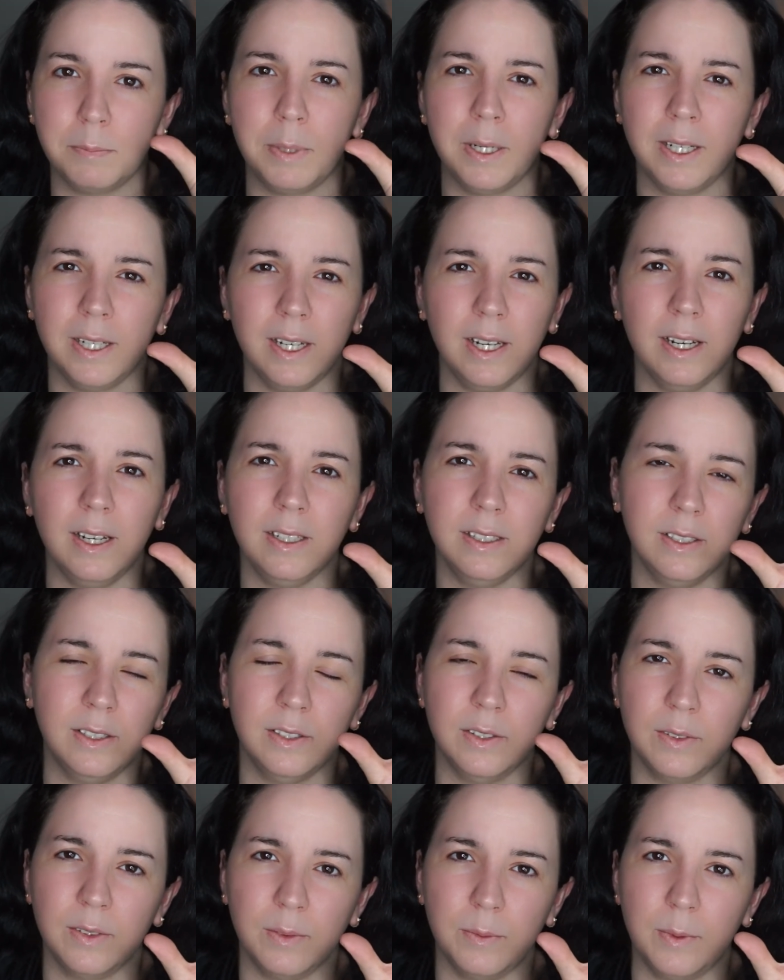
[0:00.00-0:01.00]
Putty, you
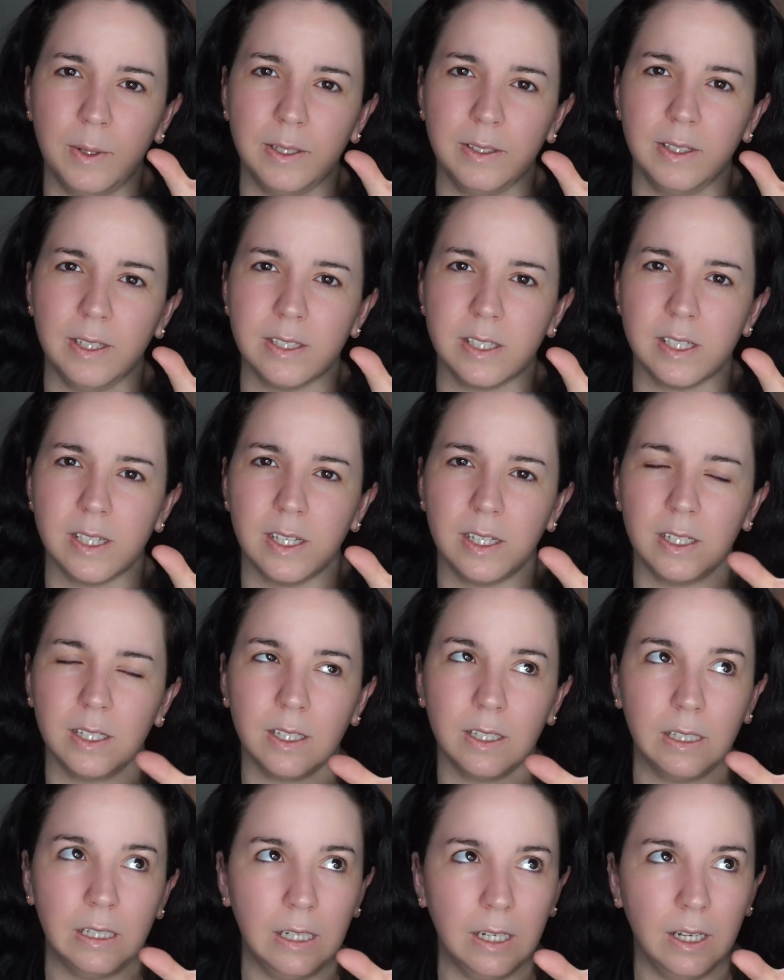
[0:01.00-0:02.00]
know, the one that's like